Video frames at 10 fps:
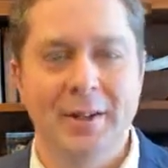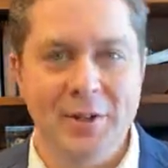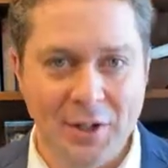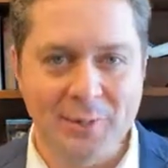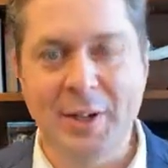
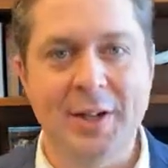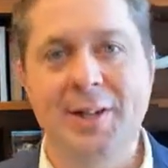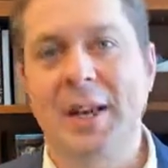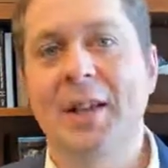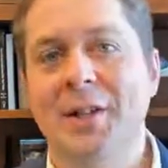just
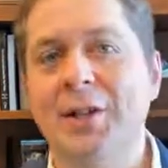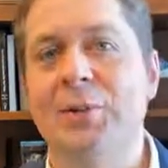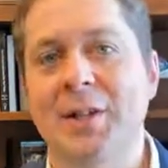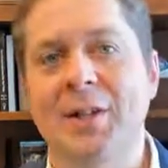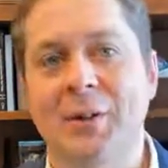because they
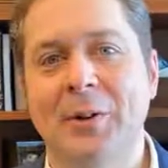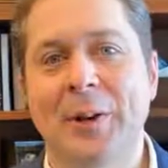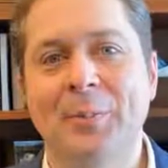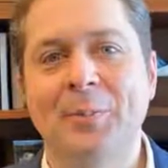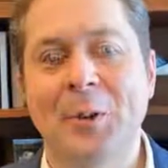too
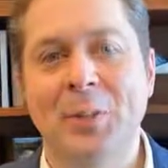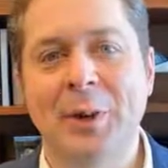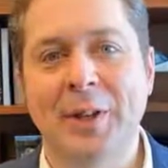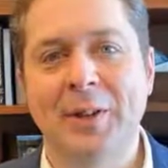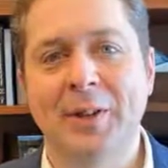disagree
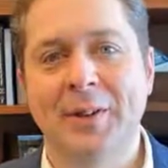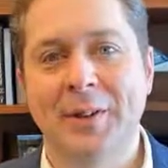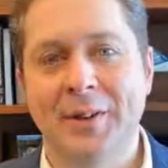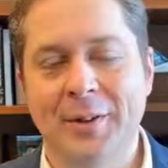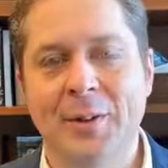with
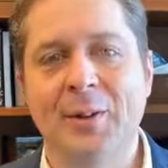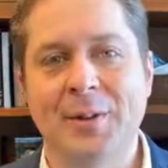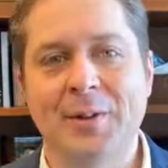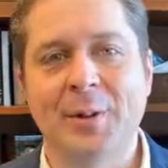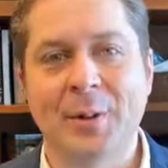the
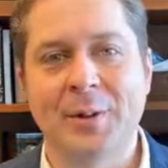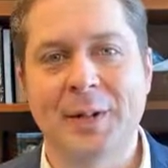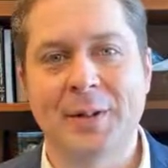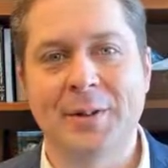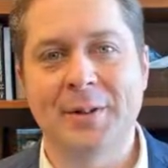goals of the
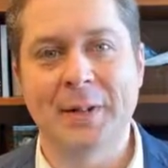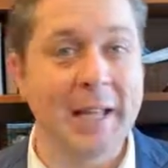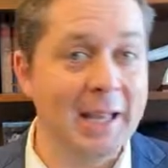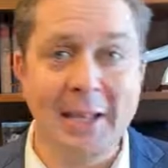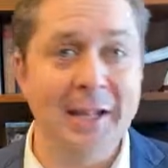protesters. And
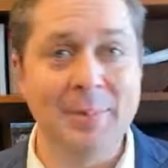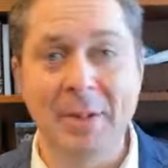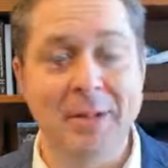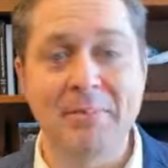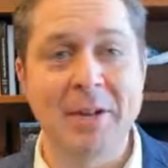again, the
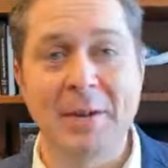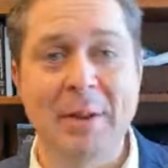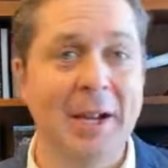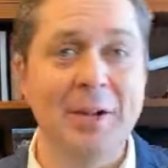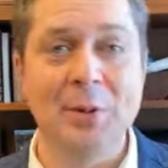NDP
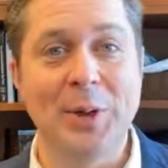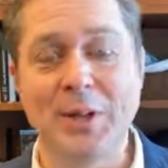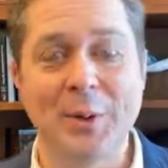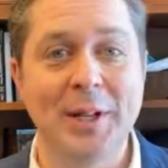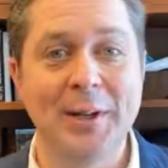back in
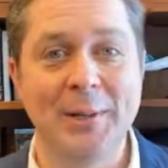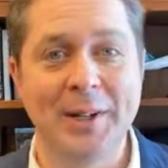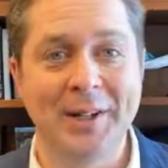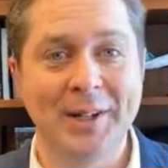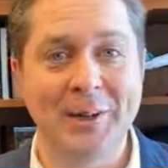2020,
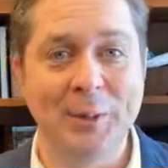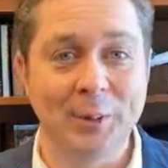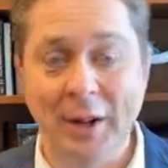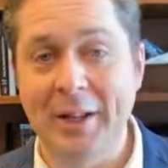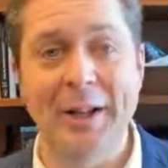when, uh, when
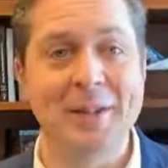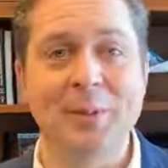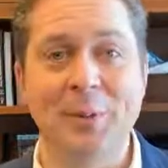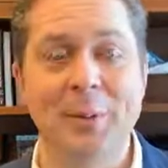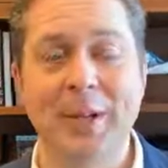rail
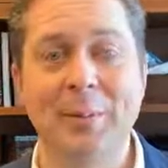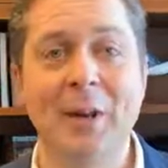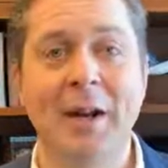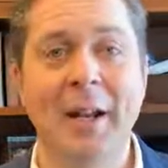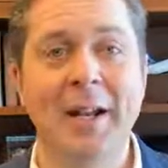lines were being
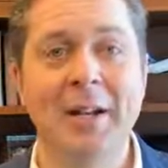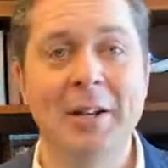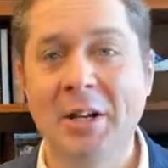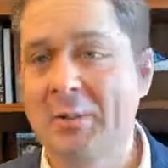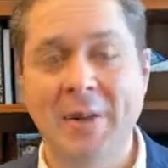blockaded,
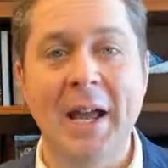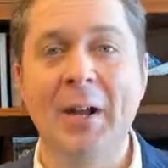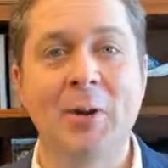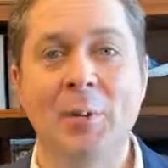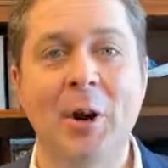they
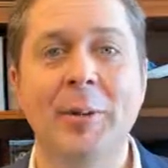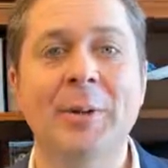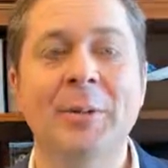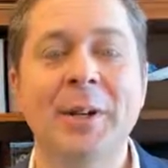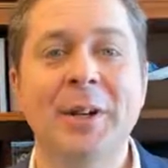had no
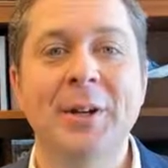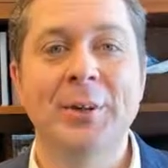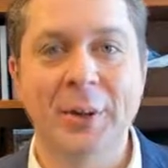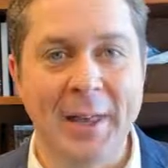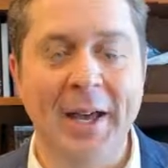problem
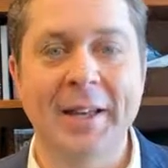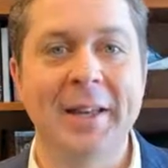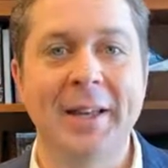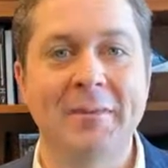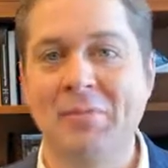with that.
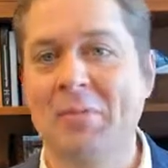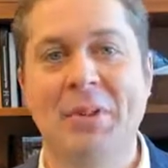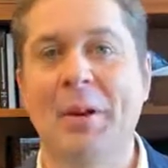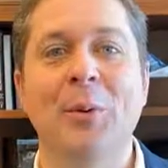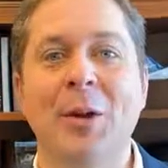They,
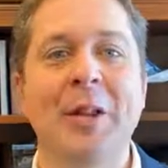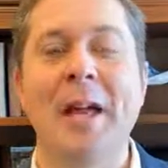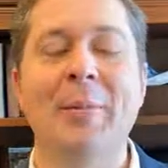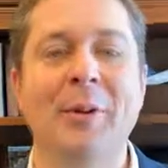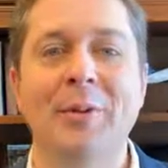they weren't
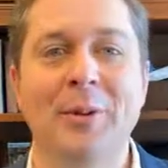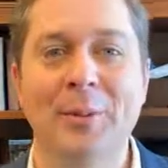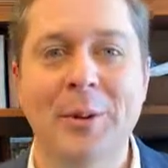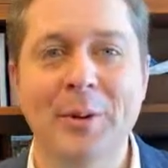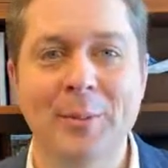clamoring for
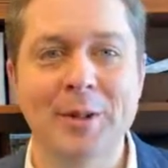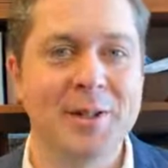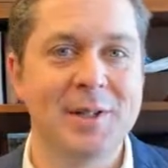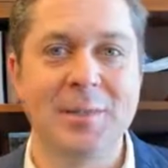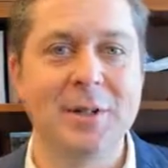the
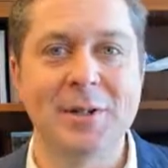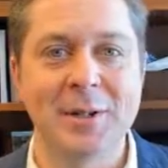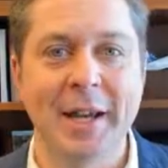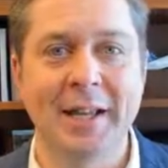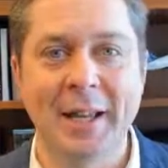Emergency Measures
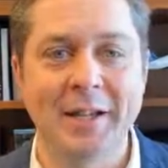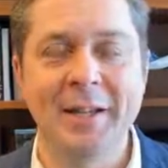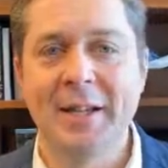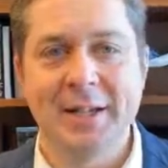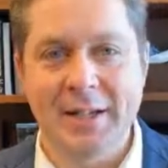Act then.
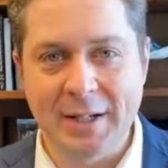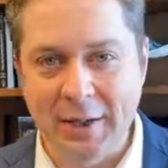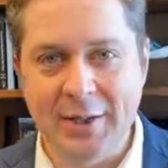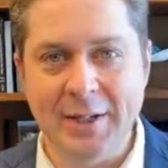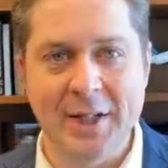It's
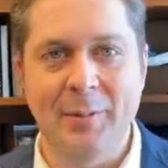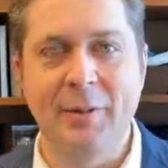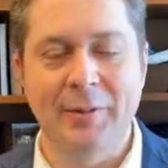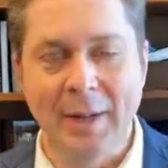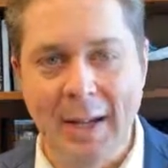another
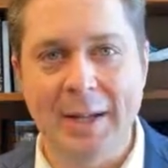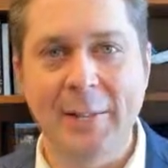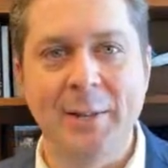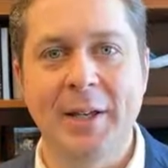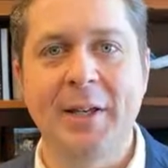example of
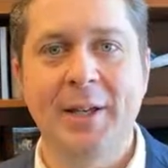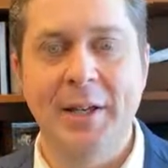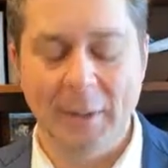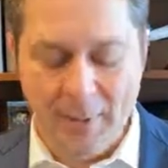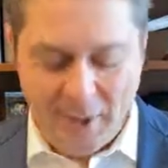NDP
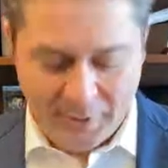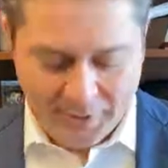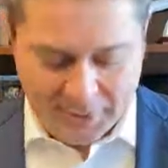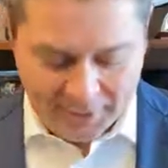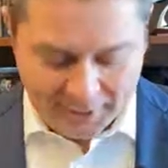
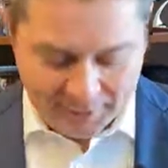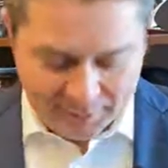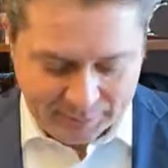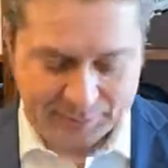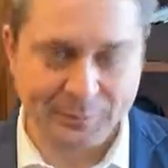hypocrisy on
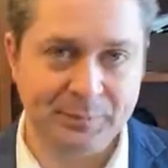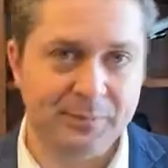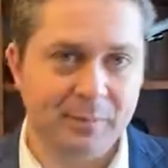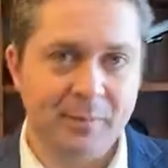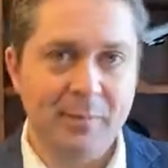this.
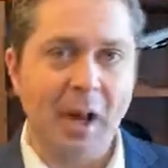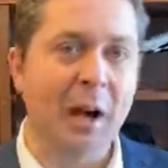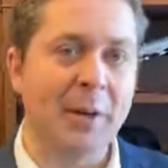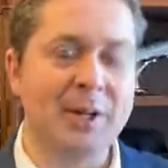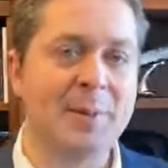
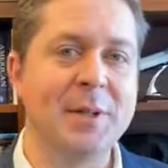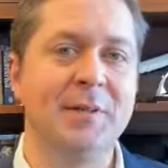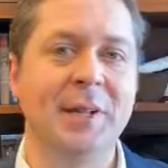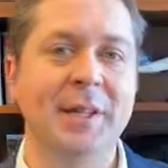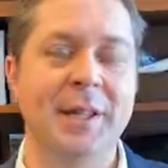I want to
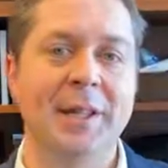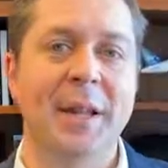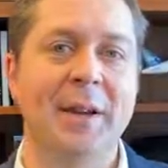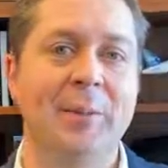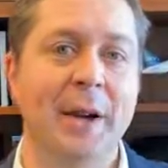specifically
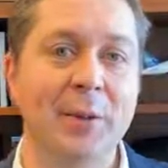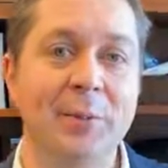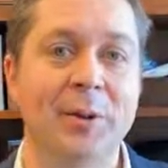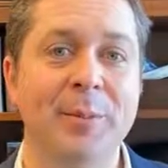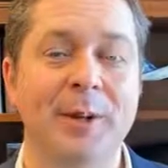thank my
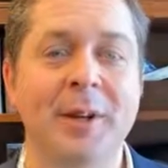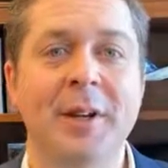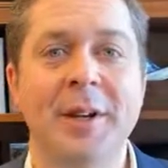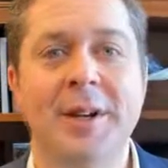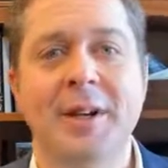own Premier,
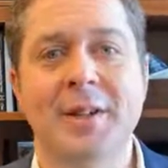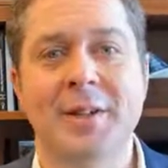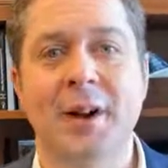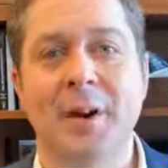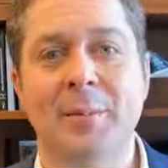uh,
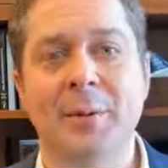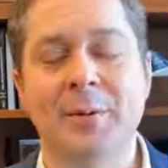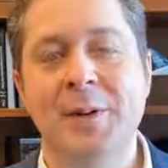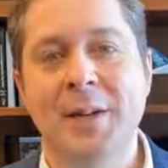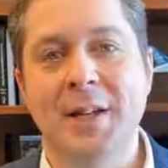Scott
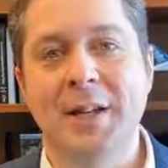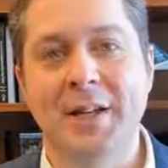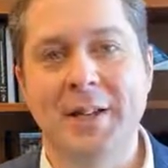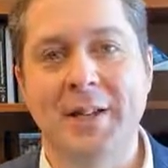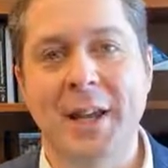Moe,
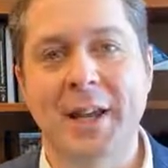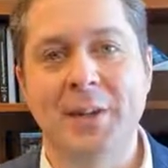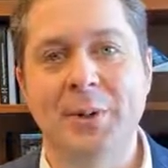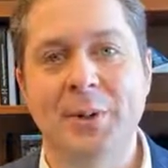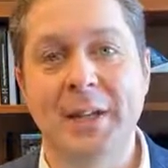in
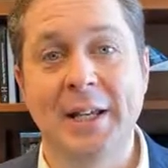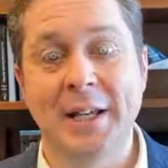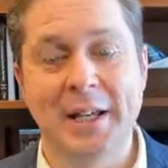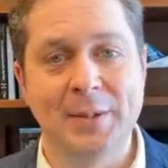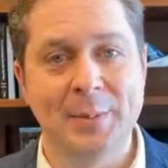Saskatchewan. He
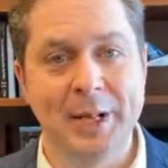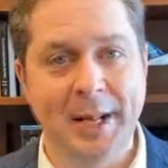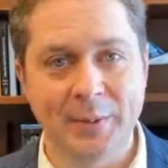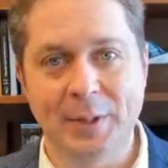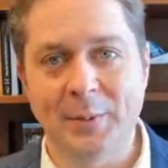has been
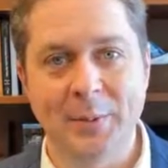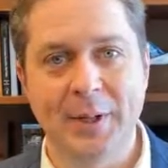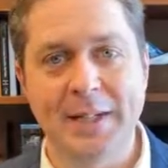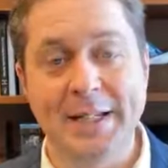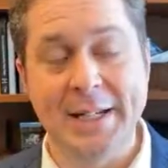
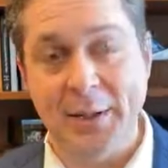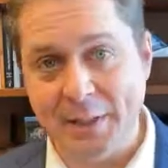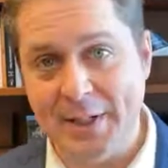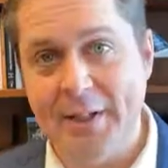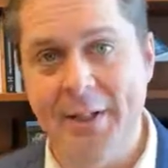outspoken
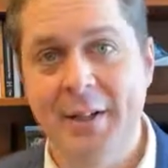denouncing